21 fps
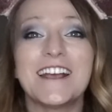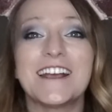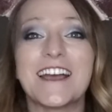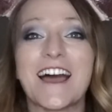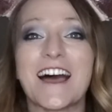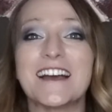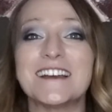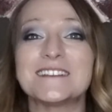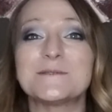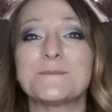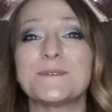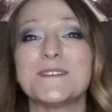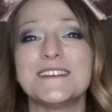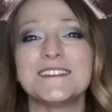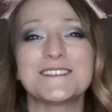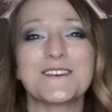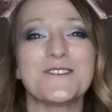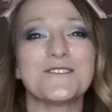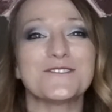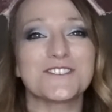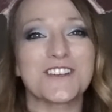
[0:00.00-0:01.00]
Guys, please
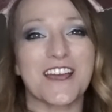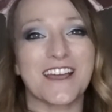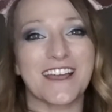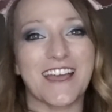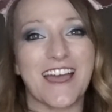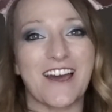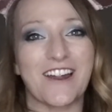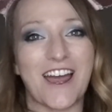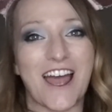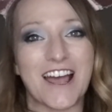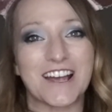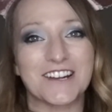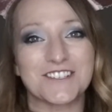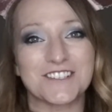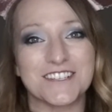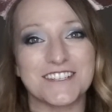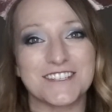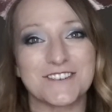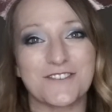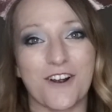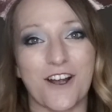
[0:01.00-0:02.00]
go check out
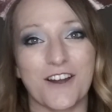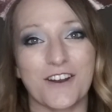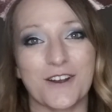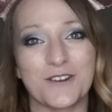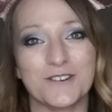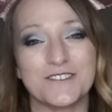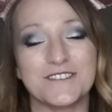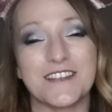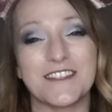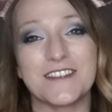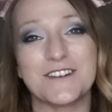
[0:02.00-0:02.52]
Ashley's Grotto.